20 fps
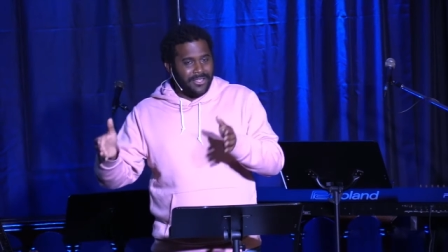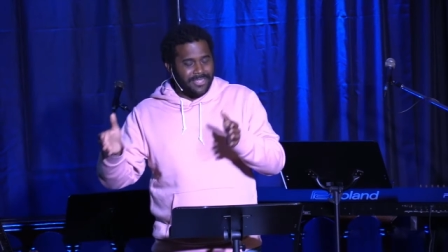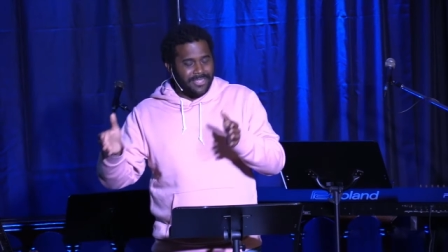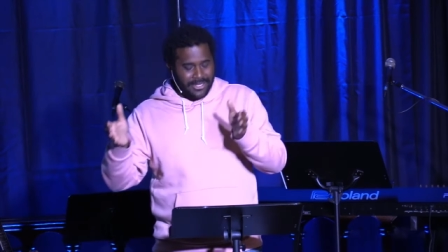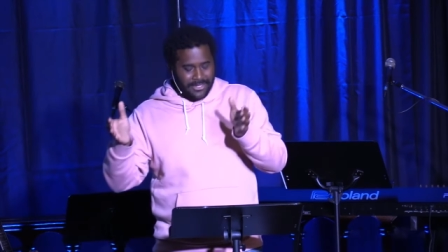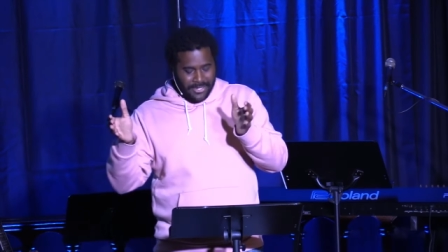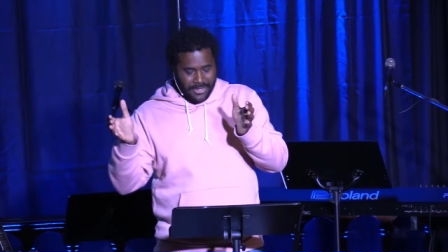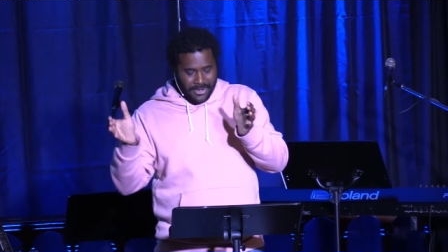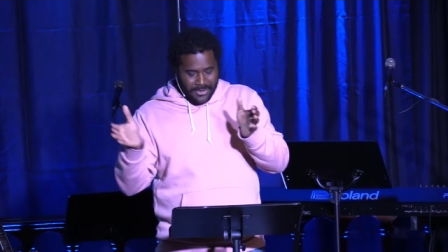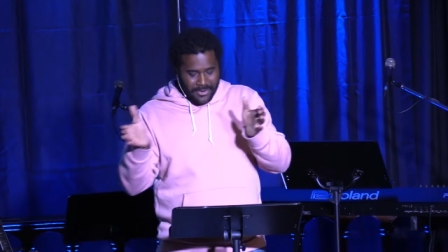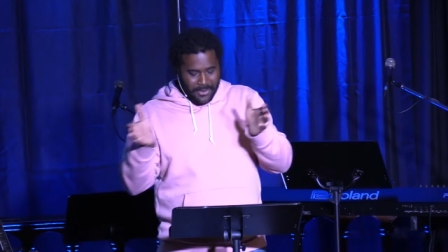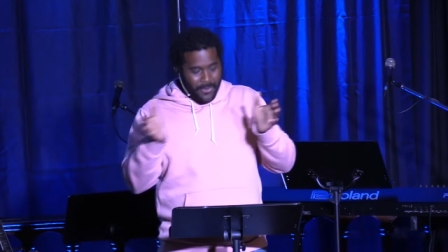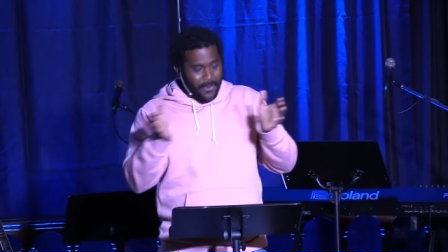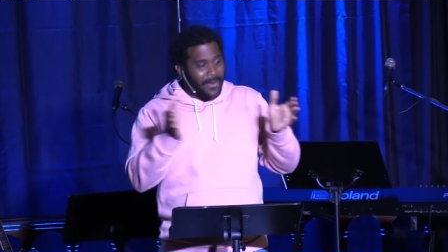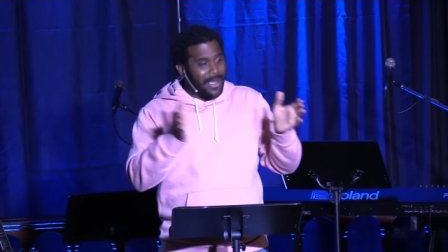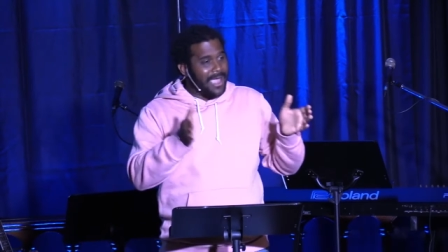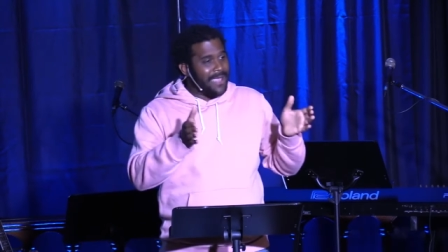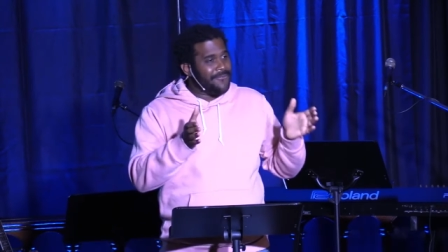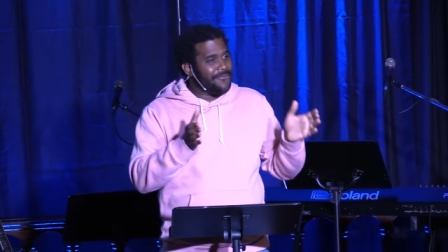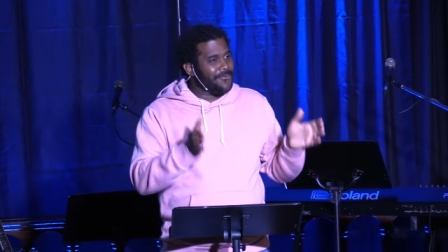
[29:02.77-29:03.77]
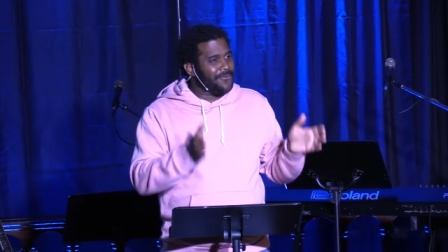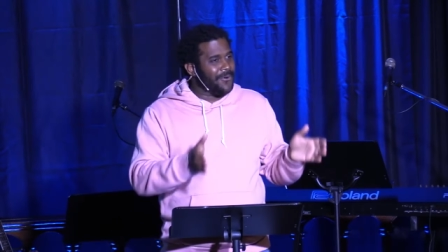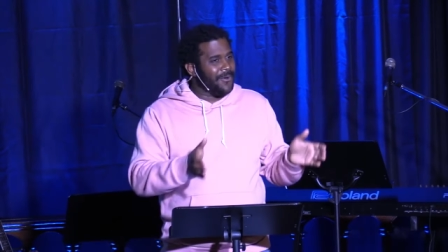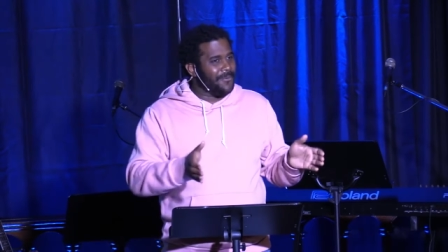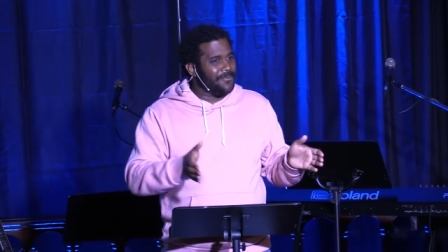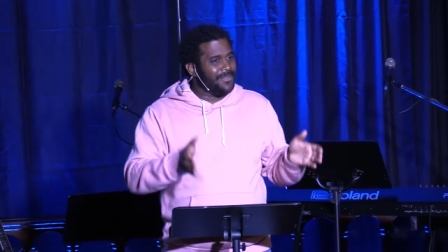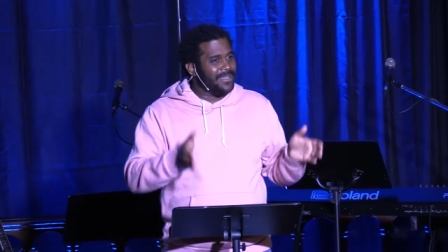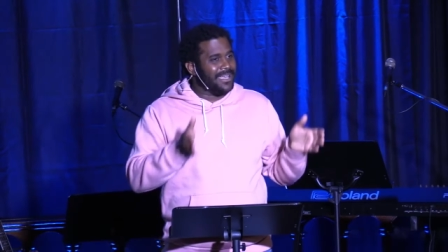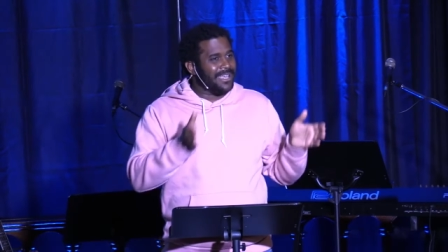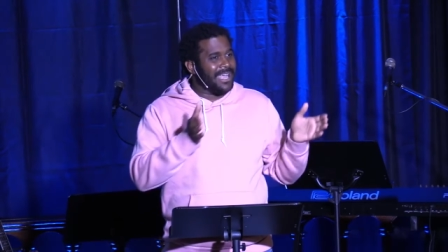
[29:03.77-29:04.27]
they turned away
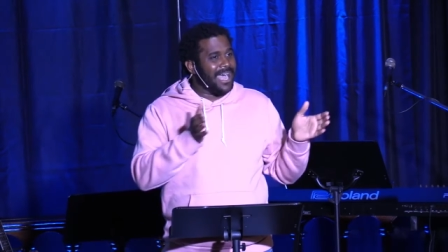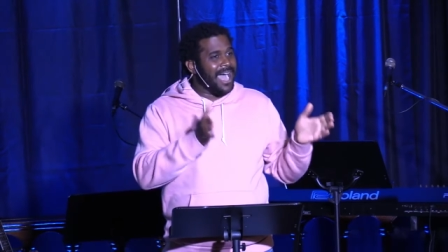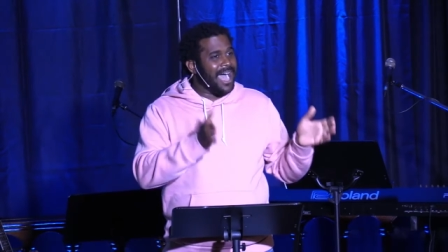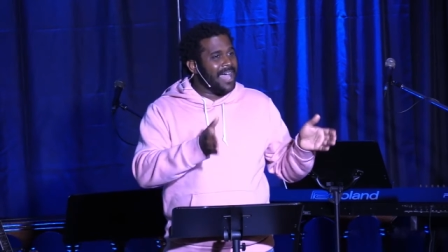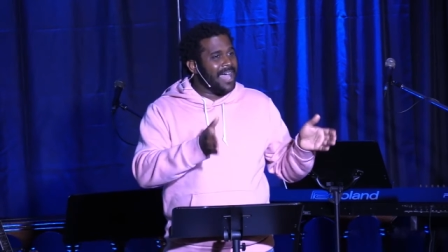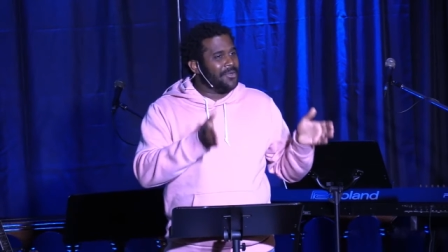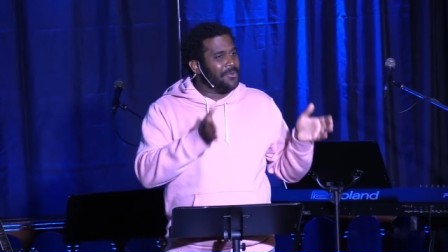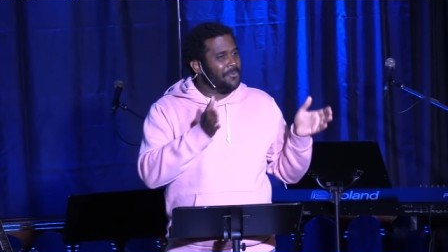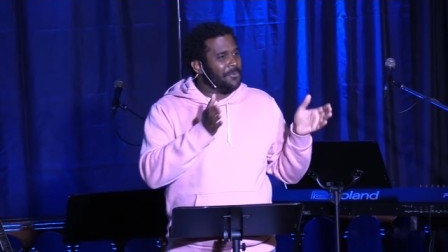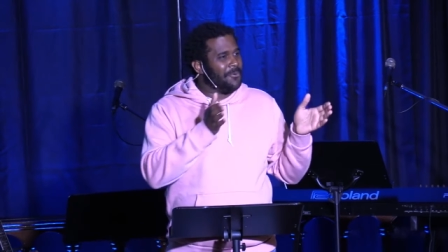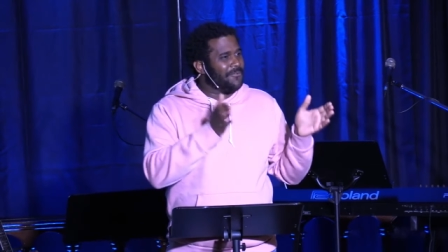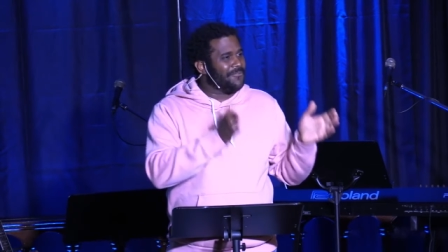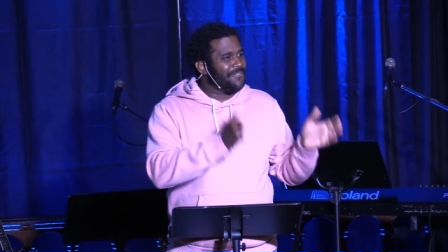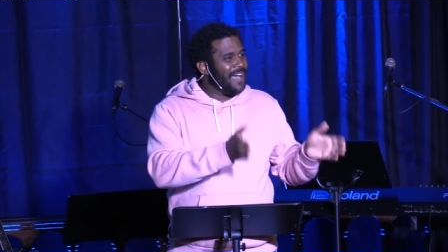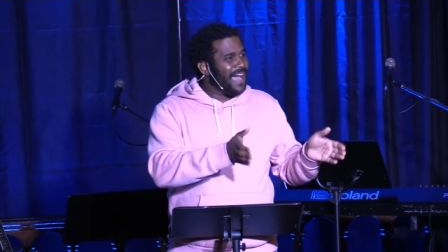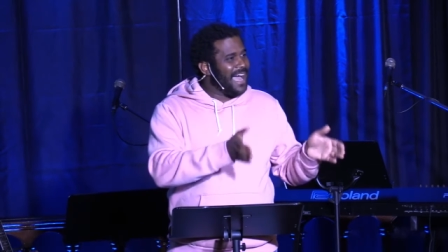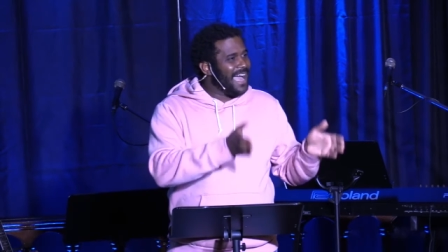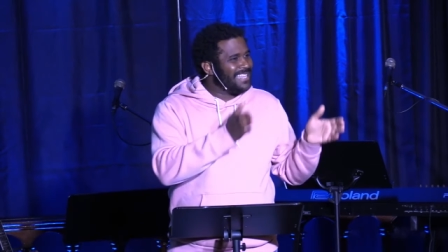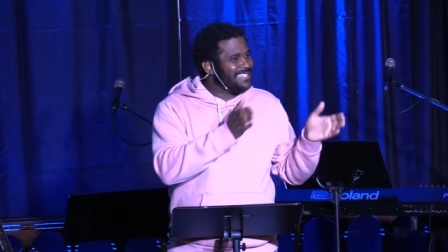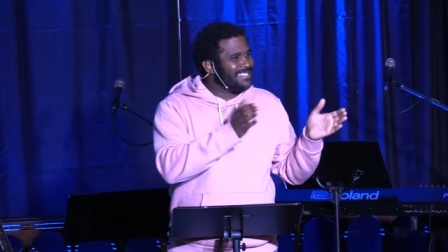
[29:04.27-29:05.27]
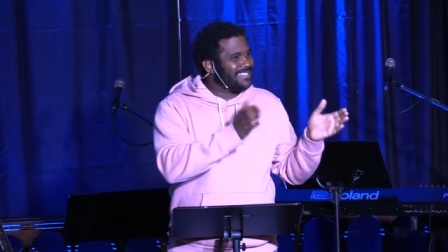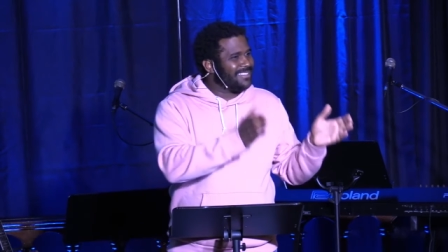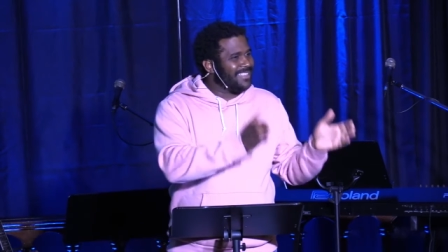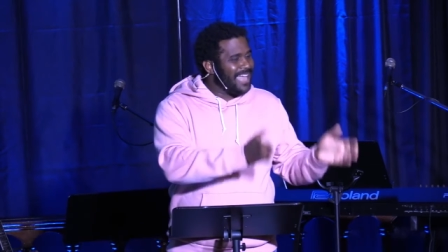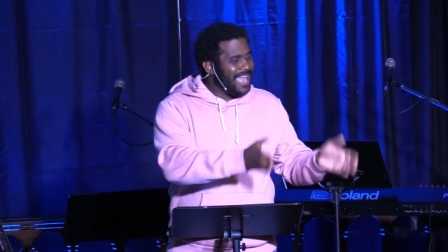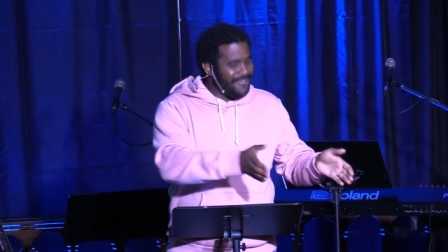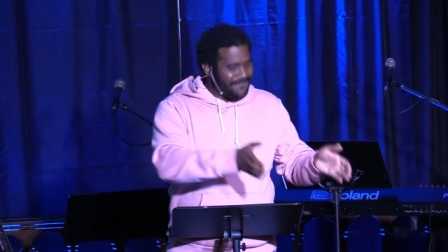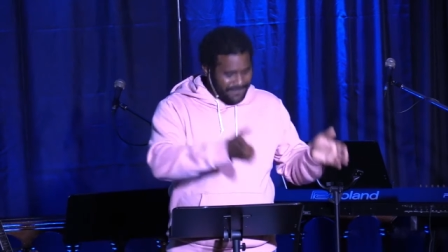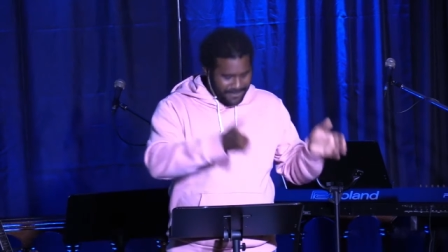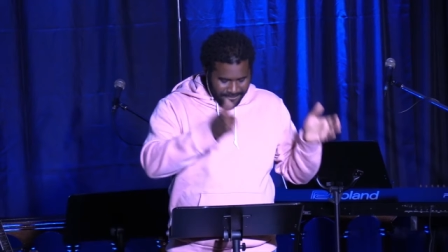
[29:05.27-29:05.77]
from the God who provides life,